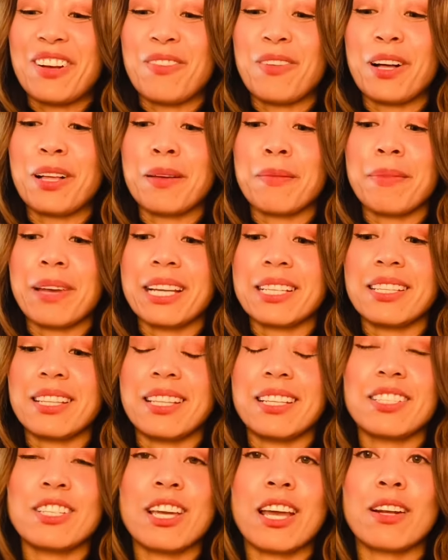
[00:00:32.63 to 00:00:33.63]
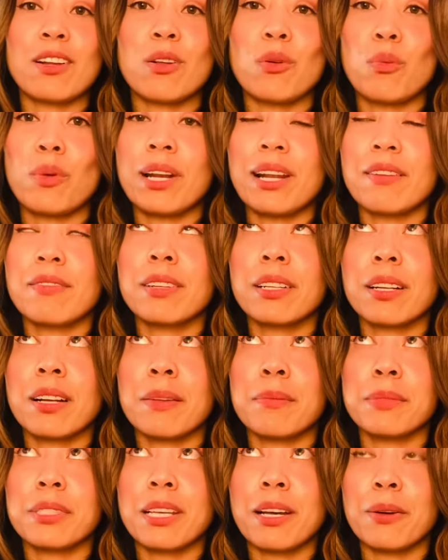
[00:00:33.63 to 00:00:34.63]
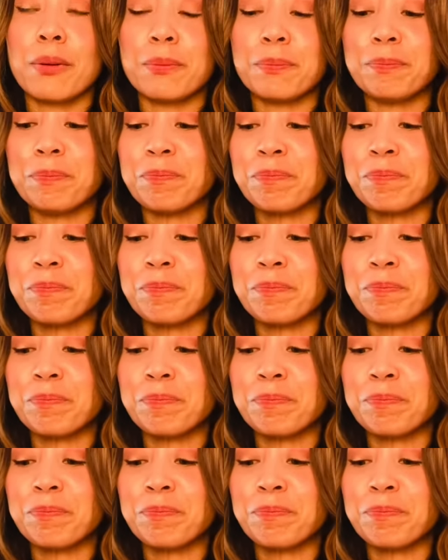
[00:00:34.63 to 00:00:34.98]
Welcome back to the channel. Whatever comes out